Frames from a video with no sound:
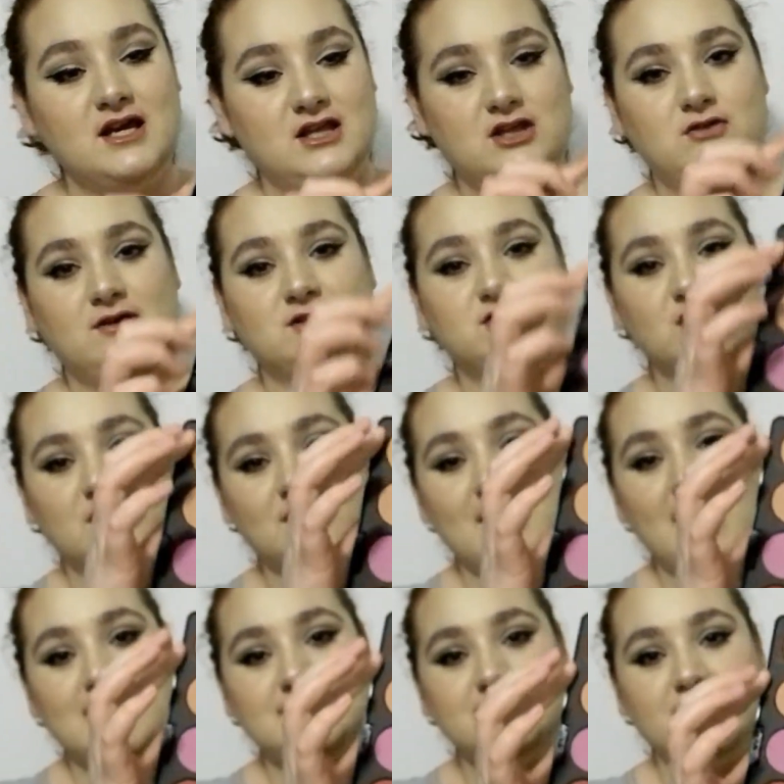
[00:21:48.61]
You get your
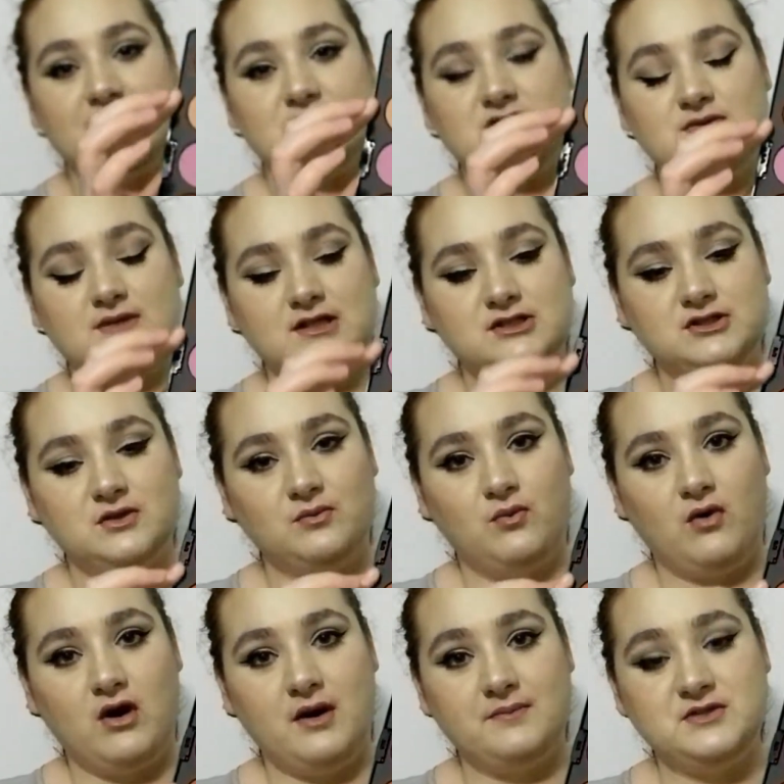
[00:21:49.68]
classics, you get your
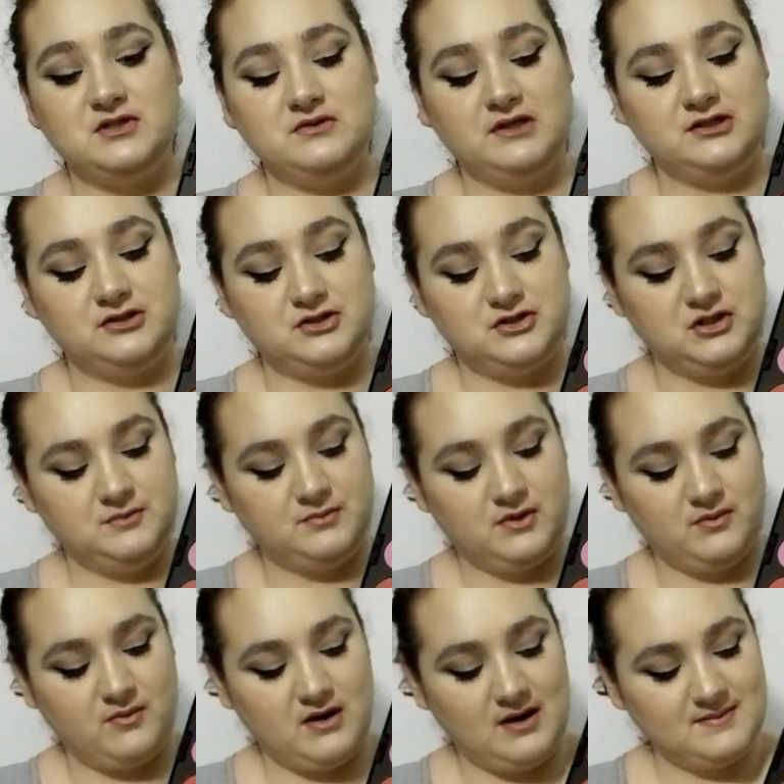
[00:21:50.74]
warms, you get your super
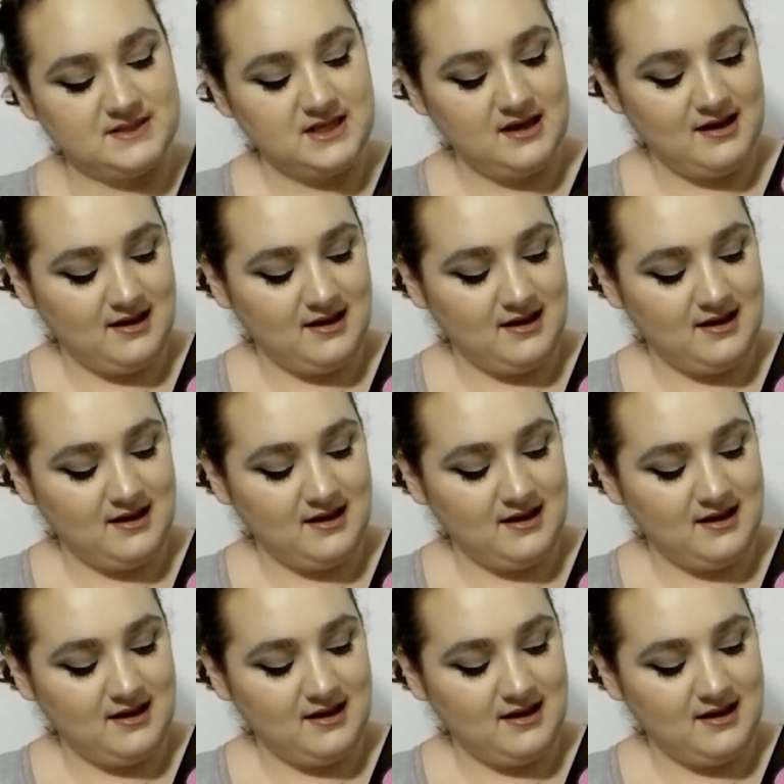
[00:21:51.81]
warms.